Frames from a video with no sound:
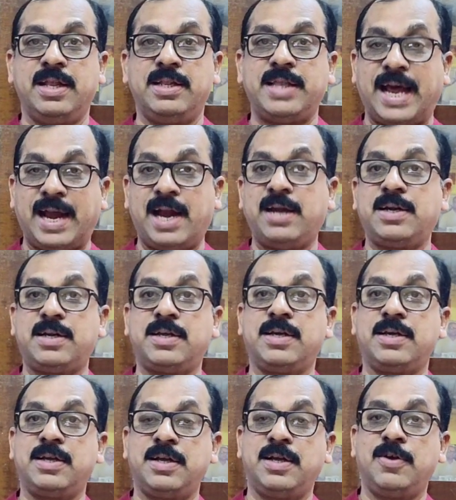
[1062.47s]
that
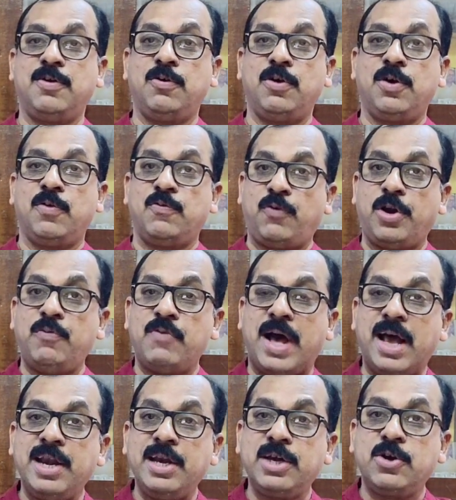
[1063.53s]
for a
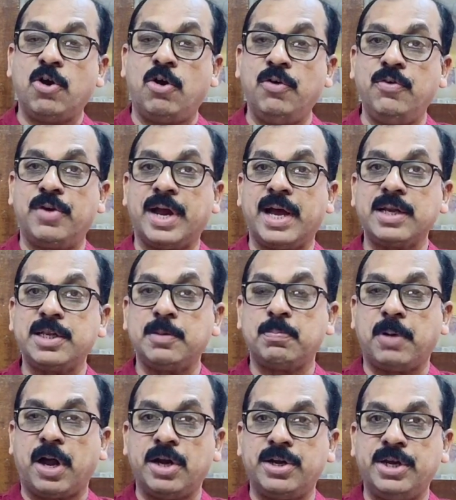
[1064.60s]
valid contract, the
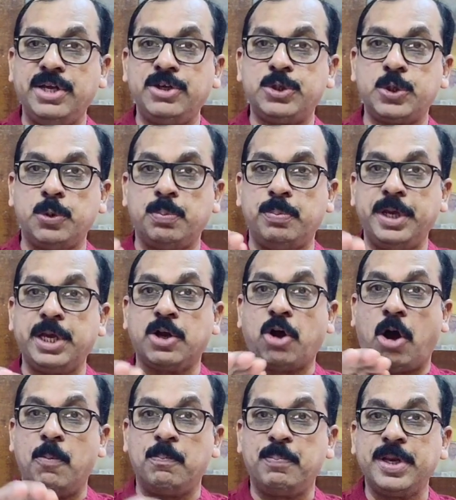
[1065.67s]
party should be
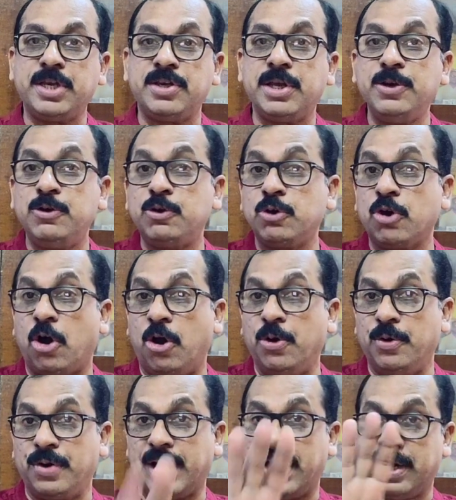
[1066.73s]
competent to
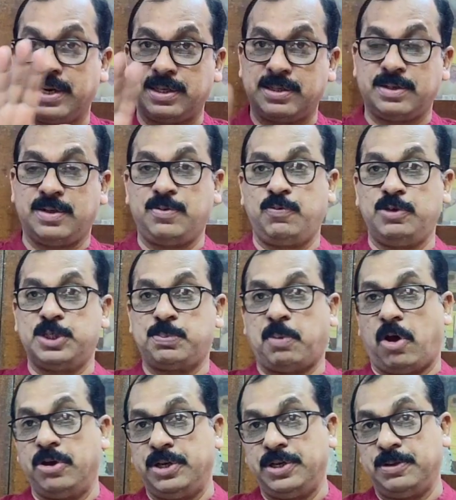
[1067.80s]
contract. This
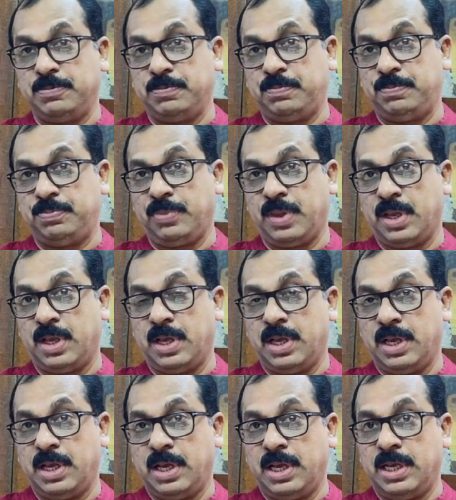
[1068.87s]
part.
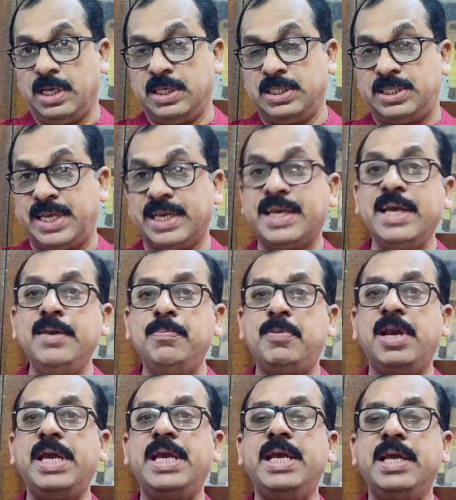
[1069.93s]

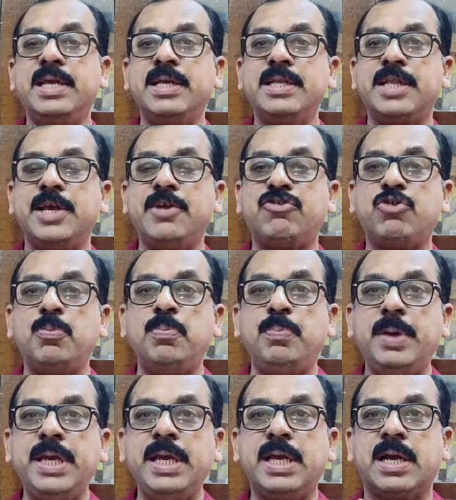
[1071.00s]
Secondly, there should
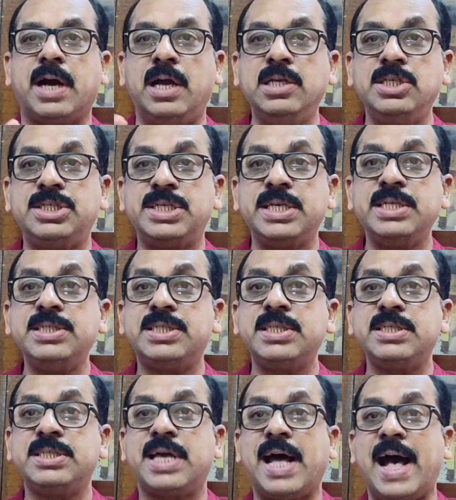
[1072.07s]
be
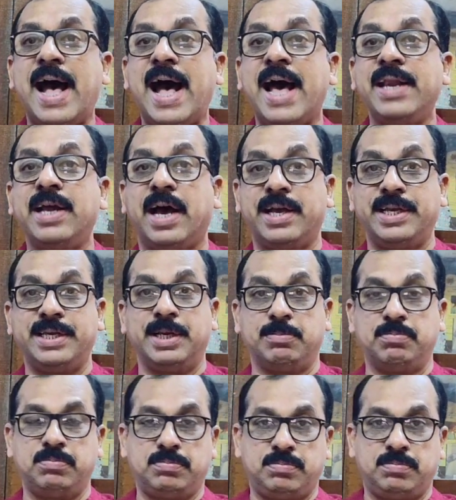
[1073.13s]
consensus ad idem.